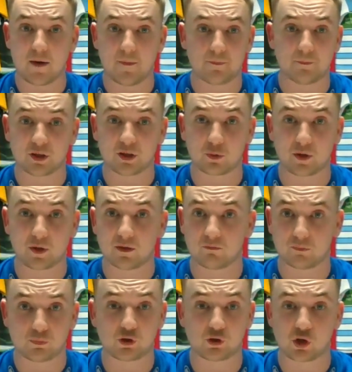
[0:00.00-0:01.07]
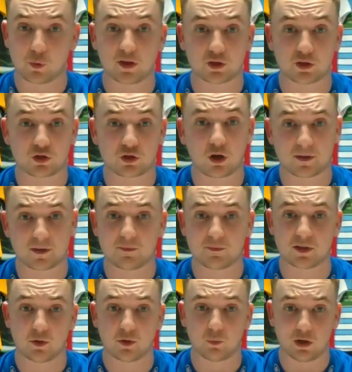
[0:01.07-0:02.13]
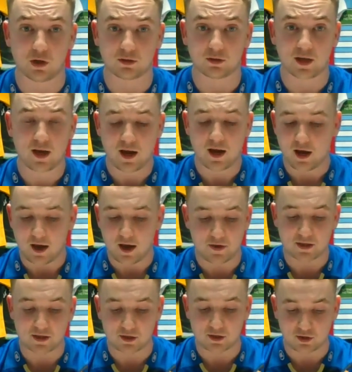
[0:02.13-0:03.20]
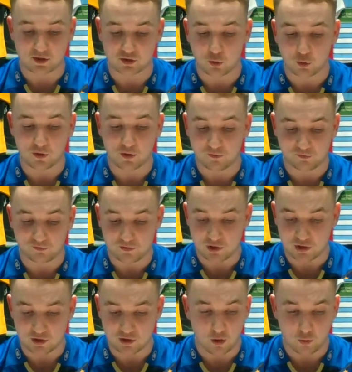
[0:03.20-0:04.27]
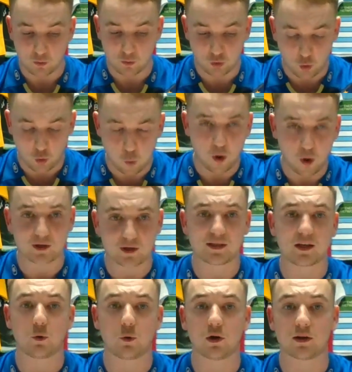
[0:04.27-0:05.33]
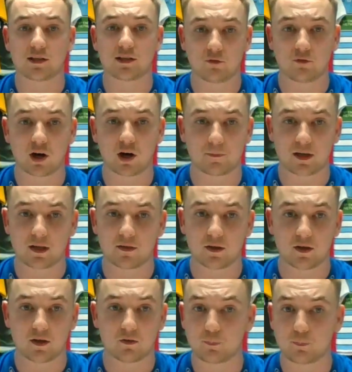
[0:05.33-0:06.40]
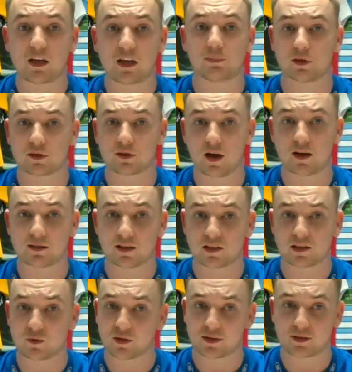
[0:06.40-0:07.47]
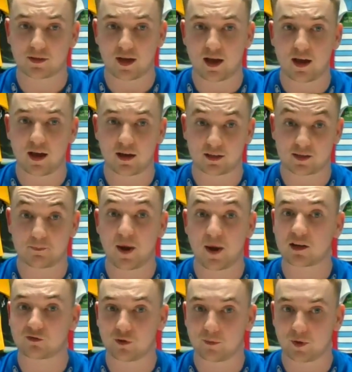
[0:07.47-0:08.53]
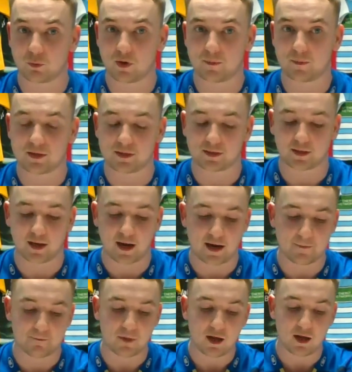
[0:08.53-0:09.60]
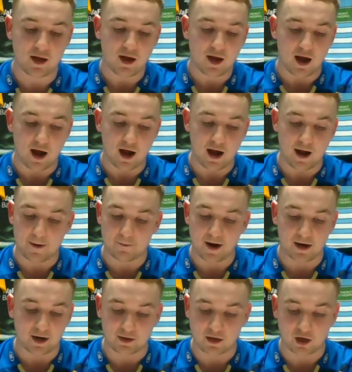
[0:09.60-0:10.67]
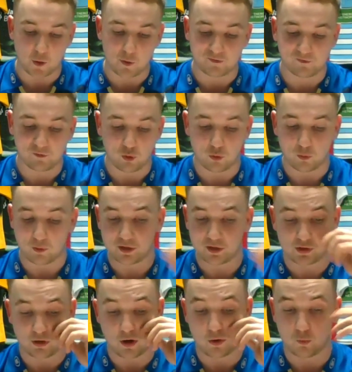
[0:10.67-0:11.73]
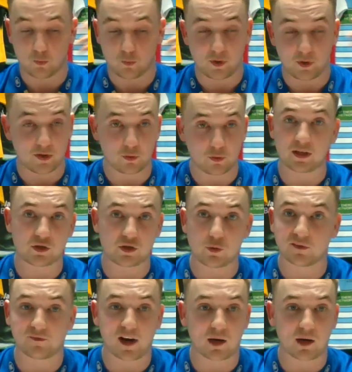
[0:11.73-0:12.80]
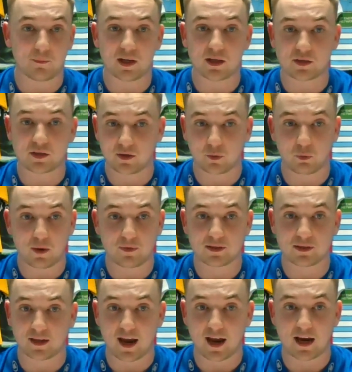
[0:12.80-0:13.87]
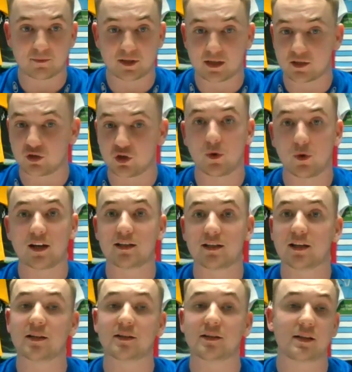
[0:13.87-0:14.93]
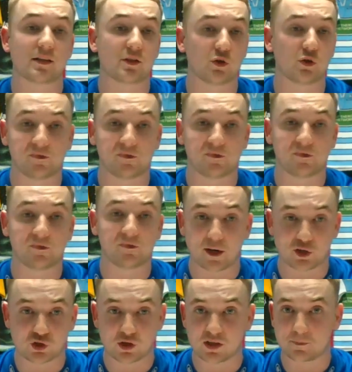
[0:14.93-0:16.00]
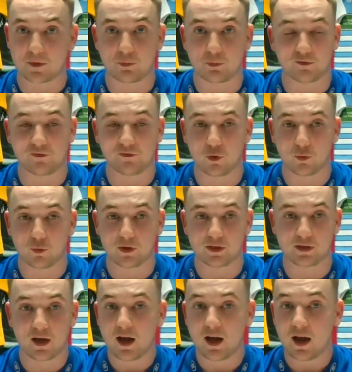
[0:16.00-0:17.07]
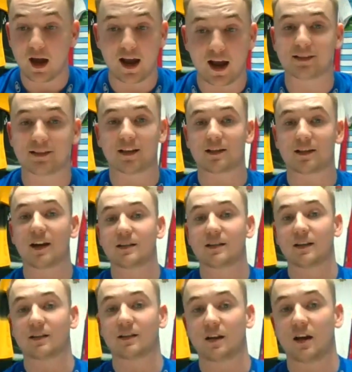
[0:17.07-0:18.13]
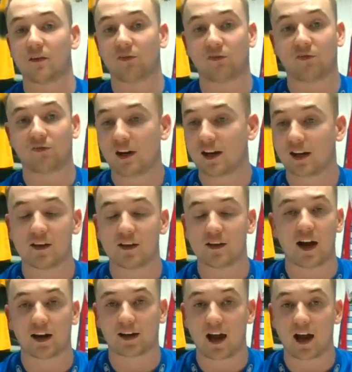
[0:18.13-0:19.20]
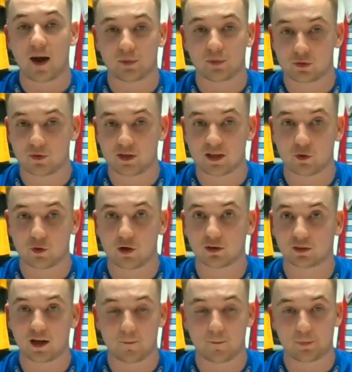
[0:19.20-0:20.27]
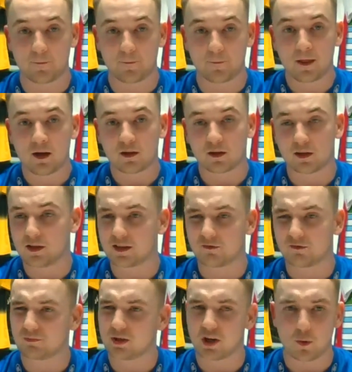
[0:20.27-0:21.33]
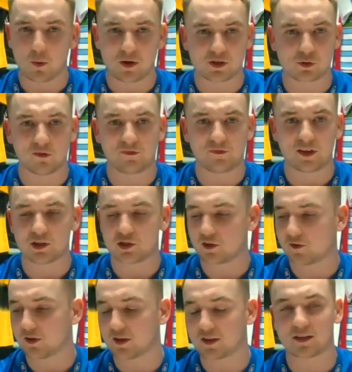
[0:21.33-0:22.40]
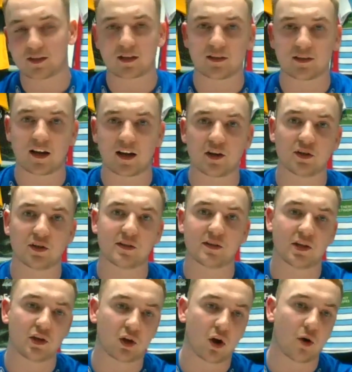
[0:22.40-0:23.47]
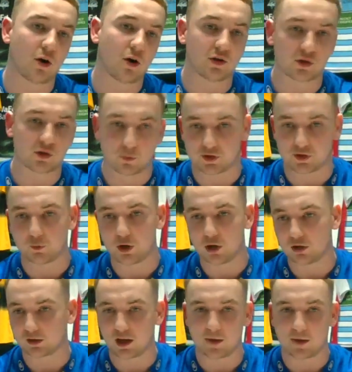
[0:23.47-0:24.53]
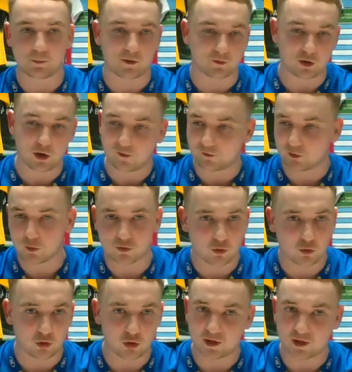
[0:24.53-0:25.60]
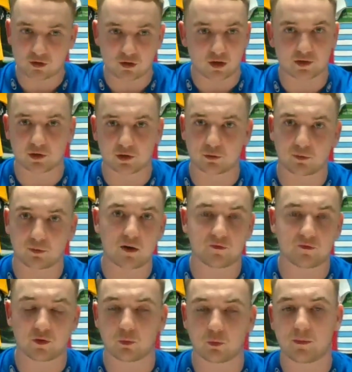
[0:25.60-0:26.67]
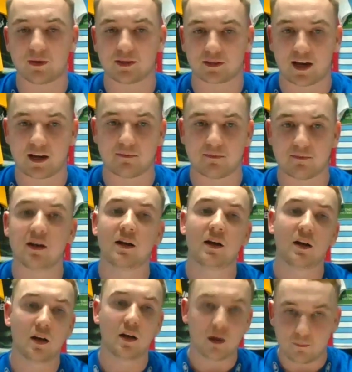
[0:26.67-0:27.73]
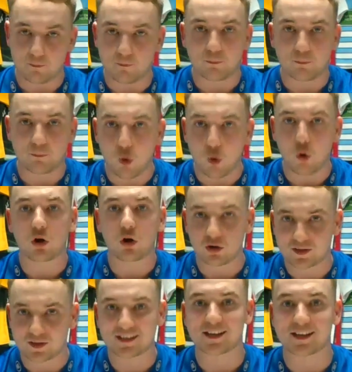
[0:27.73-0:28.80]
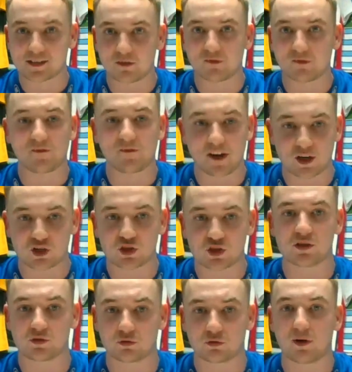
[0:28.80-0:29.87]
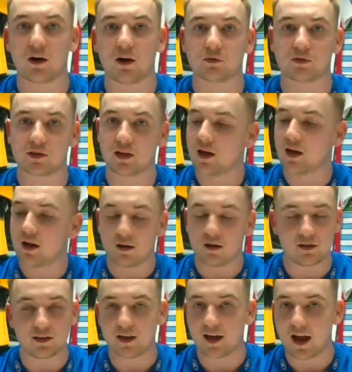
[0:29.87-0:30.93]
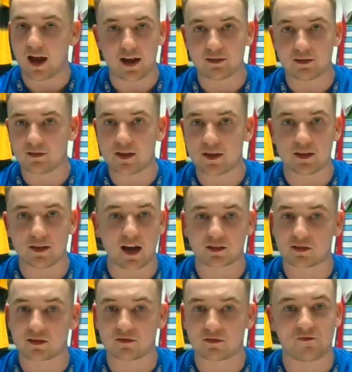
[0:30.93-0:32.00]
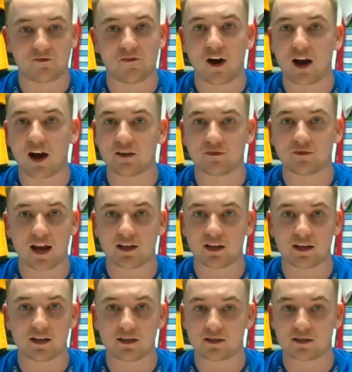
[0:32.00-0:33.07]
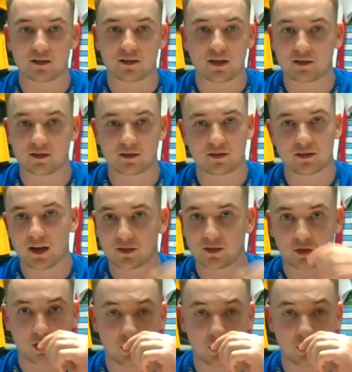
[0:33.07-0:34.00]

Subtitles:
between 2 of the top teams in the world. This is the sort of, quality rugby that people are starting to expect from the women's game. And I think going forward, with all these new developments in the women's games, these new ideas, these new fixtures being put forward, it's exciting stuff filling in that gap between the World Cup. Because, it sort of feels you've got the Six Nations, then you go on towards the World Cup. You've got a few tournaments dotted around for the women's game, more consistent fixtures throughout. Yeah, in the next 5-10 years, it's going to